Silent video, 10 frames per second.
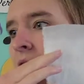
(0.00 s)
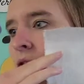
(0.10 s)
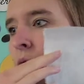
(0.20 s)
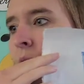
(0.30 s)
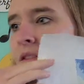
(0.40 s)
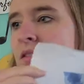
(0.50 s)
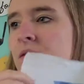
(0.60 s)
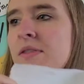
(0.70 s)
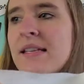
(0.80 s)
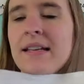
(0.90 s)
you want to
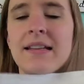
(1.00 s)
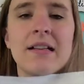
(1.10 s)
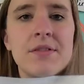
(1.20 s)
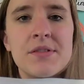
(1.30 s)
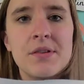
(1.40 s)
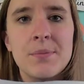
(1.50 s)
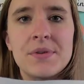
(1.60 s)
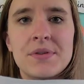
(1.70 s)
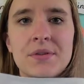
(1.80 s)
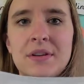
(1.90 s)
see any
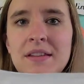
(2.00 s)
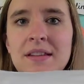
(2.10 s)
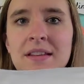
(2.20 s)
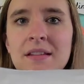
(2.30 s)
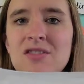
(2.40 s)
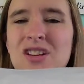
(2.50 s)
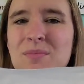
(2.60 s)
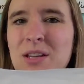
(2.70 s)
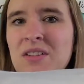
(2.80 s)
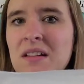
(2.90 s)
close-ups or anything, check me
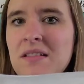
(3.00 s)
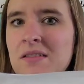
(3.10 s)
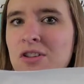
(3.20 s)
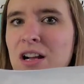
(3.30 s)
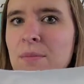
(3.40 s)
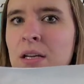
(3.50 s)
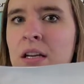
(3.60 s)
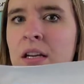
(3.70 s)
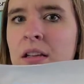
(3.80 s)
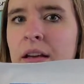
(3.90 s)
out on Instagram.
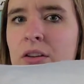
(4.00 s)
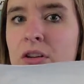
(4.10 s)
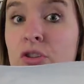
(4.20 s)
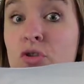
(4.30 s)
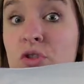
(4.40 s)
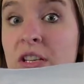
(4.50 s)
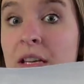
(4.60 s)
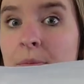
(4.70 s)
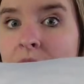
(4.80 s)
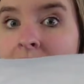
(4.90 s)
I usually
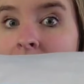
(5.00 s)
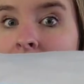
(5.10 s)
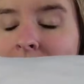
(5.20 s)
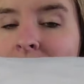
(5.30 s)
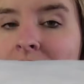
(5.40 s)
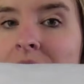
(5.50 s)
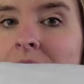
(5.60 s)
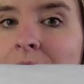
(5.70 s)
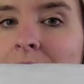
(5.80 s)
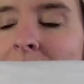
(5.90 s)
get pretty good pictures
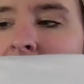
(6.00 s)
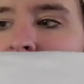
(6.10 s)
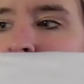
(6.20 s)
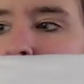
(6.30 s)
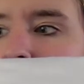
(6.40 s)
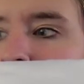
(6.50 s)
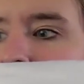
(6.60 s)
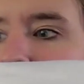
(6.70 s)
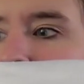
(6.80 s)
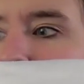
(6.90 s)
with my phone
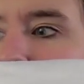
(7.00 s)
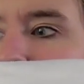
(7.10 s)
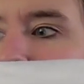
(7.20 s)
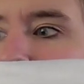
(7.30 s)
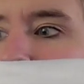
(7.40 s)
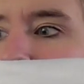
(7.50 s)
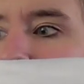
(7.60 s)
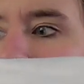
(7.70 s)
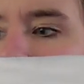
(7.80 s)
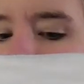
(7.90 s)
of
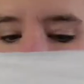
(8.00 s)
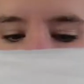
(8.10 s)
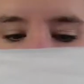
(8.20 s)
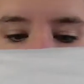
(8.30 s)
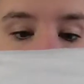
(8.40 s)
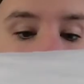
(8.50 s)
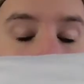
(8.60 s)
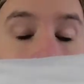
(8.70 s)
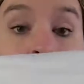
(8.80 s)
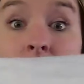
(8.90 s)
that.
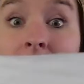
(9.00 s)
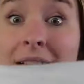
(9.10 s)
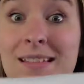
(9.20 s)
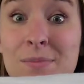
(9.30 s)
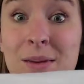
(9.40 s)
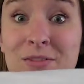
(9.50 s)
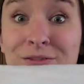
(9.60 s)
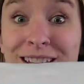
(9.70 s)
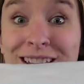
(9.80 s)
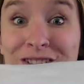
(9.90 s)
So that is my
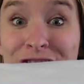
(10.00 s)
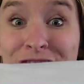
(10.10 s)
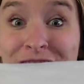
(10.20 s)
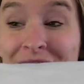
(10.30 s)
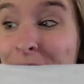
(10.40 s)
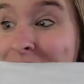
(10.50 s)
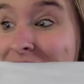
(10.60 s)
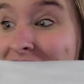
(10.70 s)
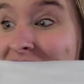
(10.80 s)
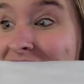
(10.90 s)
finish. I'm
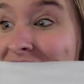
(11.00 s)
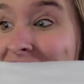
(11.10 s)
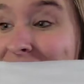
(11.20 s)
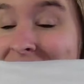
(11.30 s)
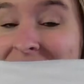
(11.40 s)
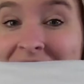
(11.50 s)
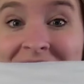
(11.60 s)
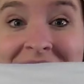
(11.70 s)
excited to have this done